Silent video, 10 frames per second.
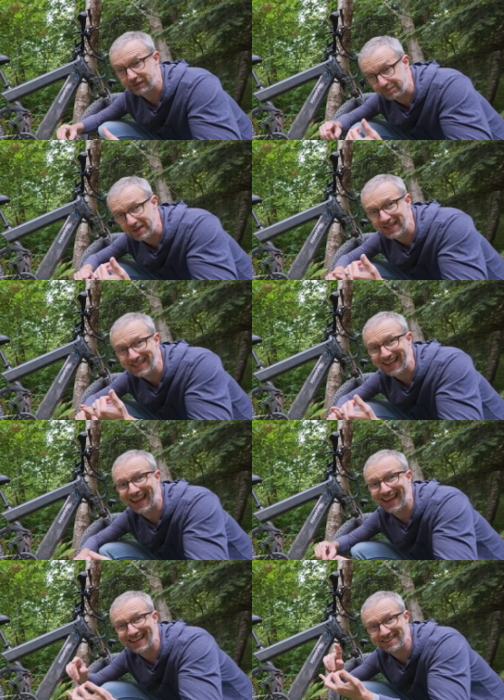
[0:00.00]
It's big
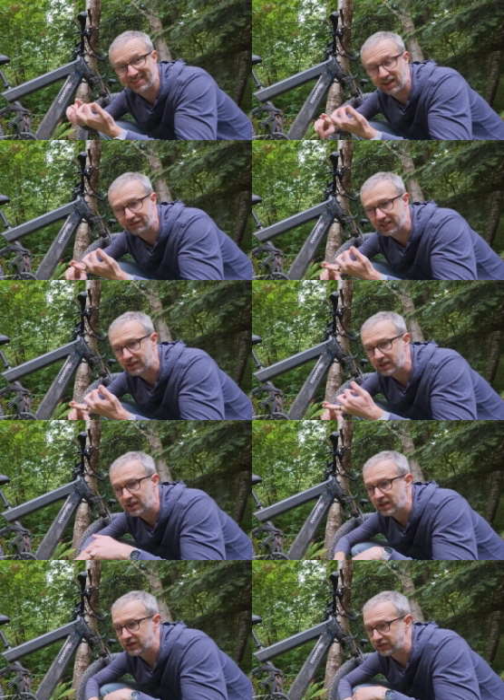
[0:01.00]
and it's heavy.
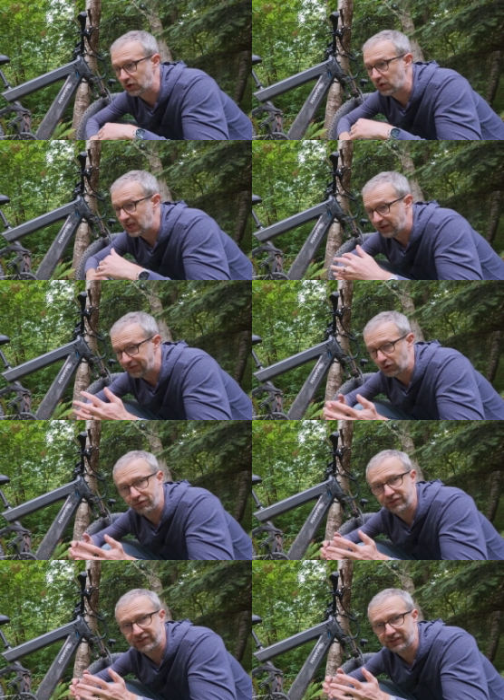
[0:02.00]
So if you're
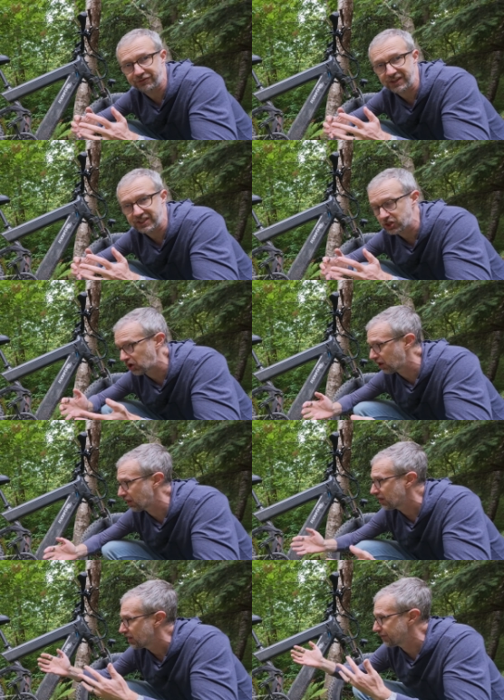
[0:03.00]
over 6 feet
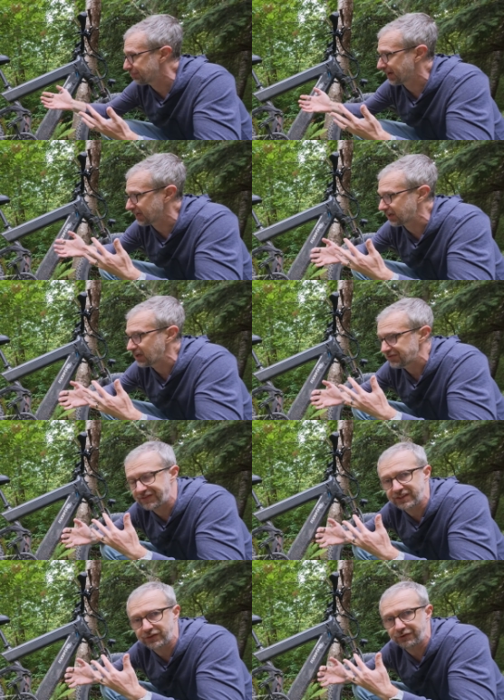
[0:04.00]
tall, the bike
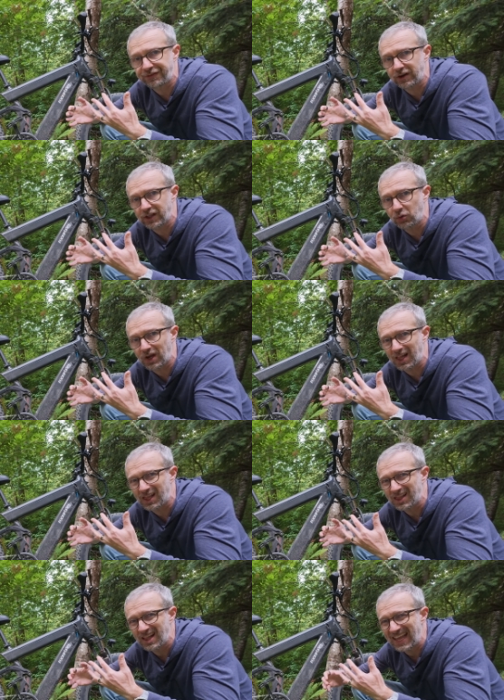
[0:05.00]
fits you fairly
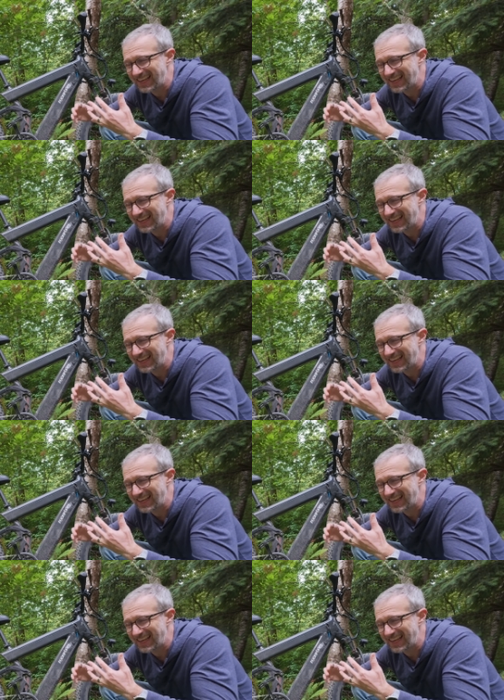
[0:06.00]
well,